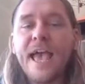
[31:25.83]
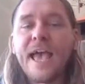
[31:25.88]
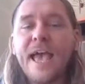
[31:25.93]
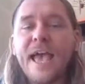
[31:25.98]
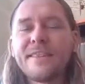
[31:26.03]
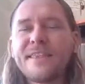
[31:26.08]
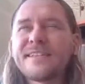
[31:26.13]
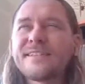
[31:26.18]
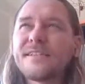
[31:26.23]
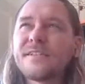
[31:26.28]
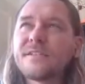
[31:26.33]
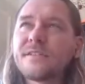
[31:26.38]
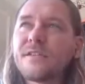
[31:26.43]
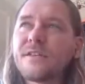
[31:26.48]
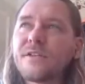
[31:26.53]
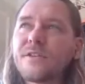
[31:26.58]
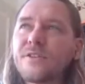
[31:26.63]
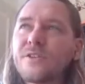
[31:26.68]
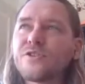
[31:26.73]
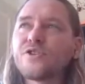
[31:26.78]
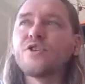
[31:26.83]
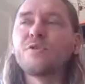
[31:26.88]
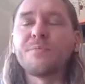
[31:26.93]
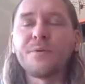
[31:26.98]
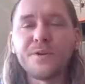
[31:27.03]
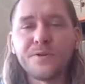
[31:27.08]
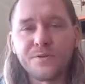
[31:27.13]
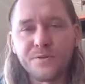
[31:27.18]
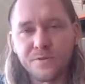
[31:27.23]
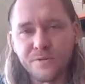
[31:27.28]
And this is the
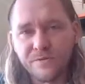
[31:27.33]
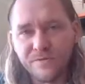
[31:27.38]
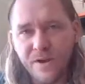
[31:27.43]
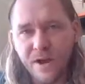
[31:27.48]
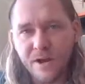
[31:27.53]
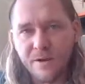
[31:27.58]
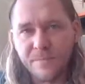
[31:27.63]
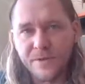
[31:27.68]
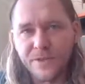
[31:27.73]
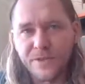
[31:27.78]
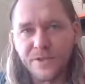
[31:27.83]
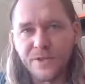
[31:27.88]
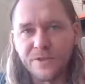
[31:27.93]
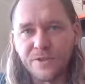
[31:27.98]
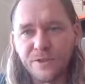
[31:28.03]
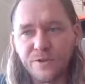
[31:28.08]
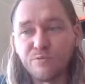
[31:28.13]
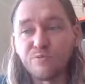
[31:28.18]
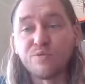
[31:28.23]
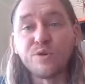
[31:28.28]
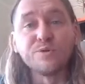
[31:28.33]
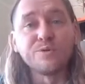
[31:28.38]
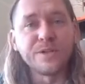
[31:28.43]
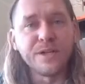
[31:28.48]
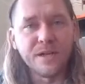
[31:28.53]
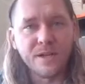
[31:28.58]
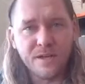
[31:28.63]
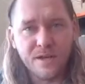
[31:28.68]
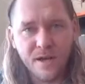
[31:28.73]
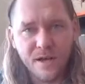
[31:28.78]
super user environment, the root
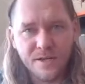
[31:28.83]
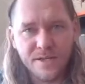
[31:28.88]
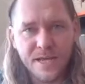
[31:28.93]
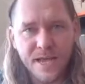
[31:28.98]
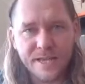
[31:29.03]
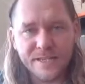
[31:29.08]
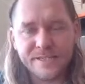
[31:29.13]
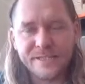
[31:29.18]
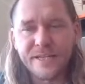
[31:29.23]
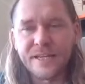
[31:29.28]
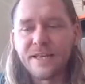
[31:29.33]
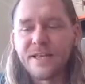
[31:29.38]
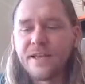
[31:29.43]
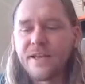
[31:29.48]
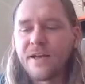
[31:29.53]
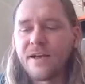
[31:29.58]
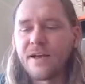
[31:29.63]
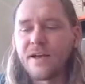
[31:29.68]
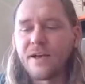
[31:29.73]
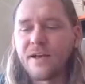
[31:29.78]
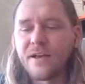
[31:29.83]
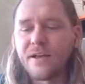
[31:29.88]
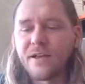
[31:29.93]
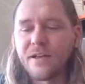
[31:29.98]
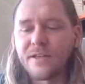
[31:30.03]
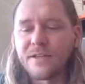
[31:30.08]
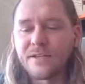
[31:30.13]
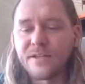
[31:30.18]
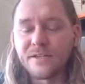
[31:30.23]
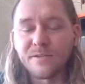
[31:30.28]
context.
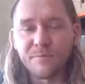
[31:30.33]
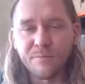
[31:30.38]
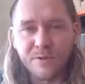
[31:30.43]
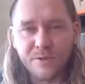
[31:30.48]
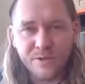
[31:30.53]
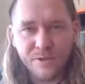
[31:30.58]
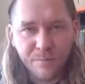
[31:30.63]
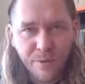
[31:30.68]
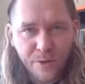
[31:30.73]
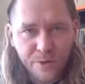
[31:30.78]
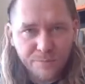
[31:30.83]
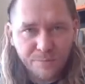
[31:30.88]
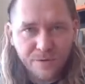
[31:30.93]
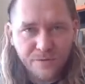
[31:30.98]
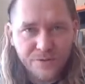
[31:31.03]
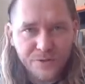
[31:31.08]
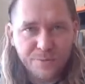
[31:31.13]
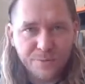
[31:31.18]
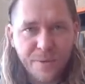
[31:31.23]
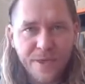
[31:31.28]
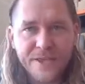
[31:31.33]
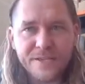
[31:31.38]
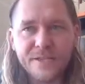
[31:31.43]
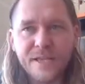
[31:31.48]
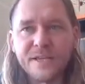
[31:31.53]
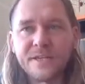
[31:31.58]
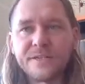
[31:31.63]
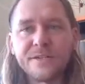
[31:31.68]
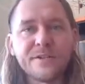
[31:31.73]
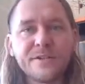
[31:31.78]
And it's the most privileged space,
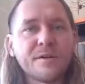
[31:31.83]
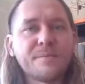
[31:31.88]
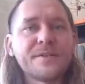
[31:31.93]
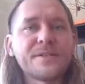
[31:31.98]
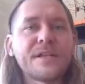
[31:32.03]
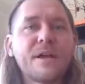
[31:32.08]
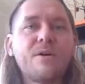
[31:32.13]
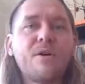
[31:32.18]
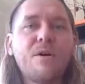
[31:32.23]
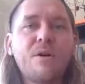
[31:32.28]
and it determines how